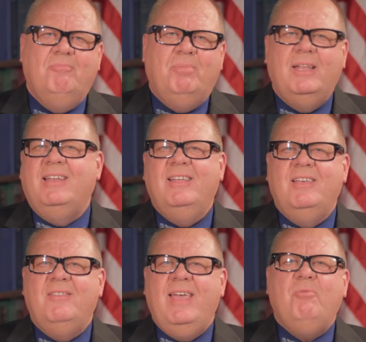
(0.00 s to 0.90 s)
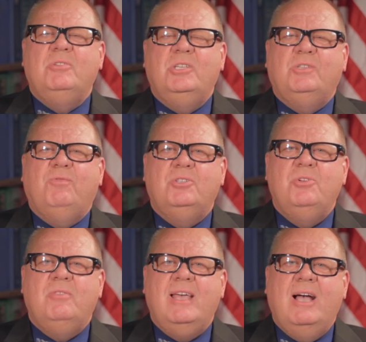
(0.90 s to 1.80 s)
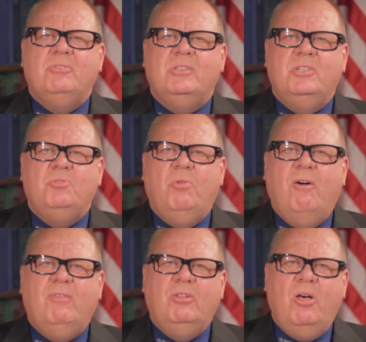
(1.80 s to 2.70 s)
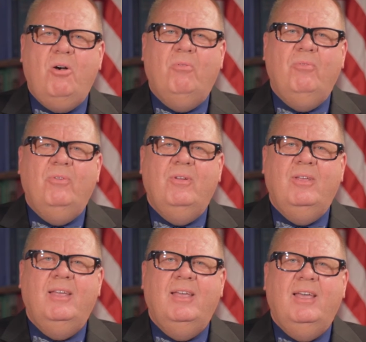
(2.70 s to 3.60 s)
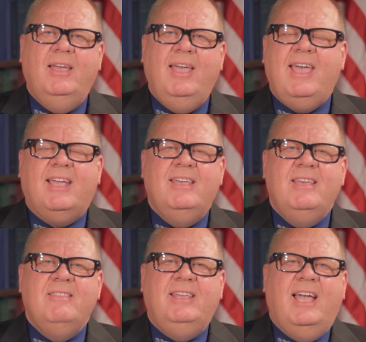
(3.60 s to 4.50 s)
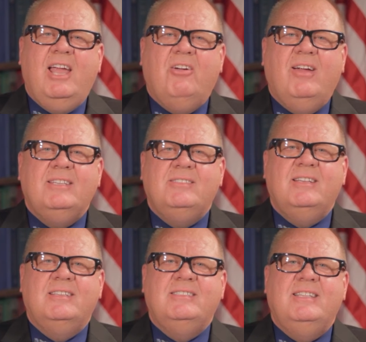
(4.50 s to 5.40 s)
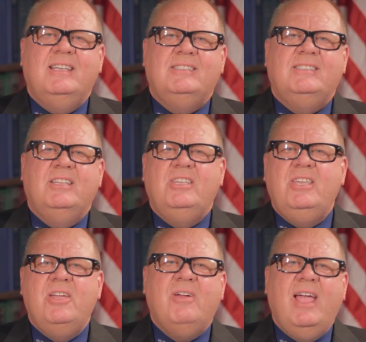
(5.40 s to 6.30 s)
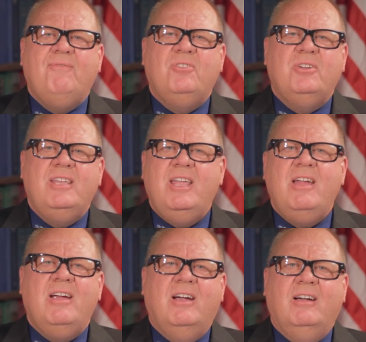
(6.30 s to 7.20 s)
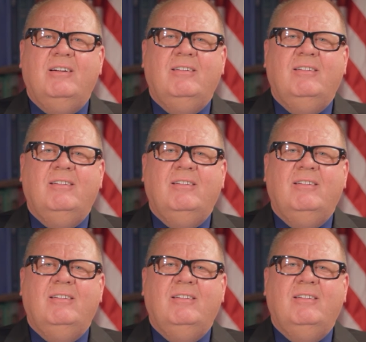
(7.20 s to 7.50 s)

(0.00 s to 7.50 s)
But that was just for 2012 alone. Heck, the IRS does this year after year.